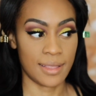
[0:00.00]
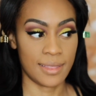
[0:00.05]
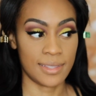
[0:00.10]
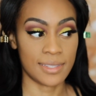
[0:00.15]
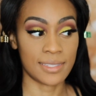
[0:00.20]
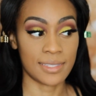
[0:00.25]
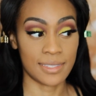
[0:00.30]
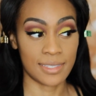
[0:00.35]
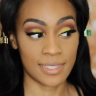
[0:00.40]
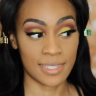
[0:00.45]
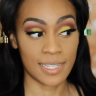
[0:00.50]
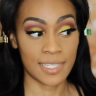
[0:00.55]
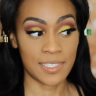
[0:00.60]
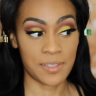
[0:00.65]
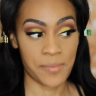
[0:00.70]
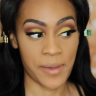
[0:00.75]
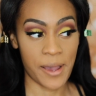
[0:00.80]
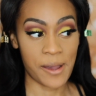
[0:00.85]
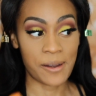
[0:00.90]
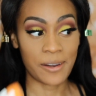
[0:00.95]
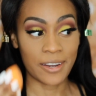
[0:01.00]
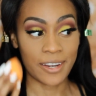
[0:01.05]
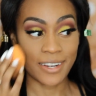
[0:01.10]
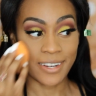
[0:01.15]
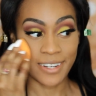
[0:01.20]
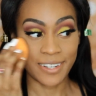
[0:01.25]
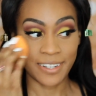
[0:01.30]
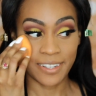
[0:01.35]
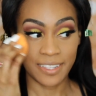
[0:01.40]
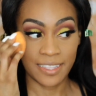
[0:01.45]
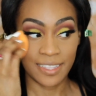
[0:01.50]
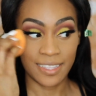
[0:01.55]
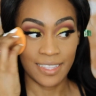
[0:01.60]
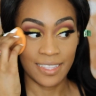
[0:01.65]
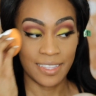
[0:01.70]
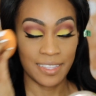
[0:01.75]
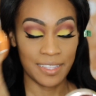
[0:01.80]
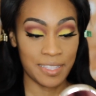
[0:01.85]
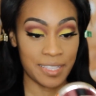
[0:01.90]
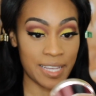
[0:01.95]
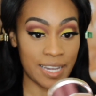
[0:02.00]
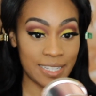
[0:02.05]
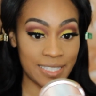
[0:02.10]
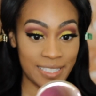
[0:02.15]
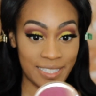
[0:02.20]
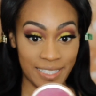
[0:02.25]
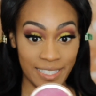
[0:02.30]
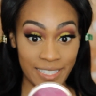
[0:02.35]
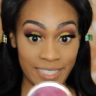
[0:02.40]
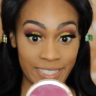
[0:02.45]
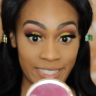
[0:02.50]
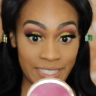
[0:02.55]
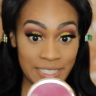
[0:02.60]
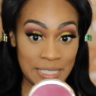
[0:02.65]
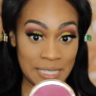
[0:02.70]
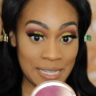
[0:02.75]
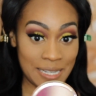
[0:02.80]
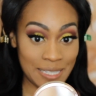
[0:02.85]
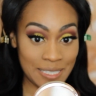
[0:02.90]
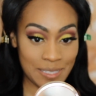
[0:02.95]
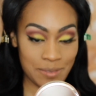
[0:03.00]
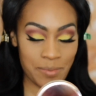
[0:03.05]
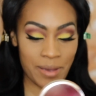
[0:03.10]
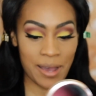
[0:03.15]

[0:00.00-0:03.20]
This is a nice powder. This is a nice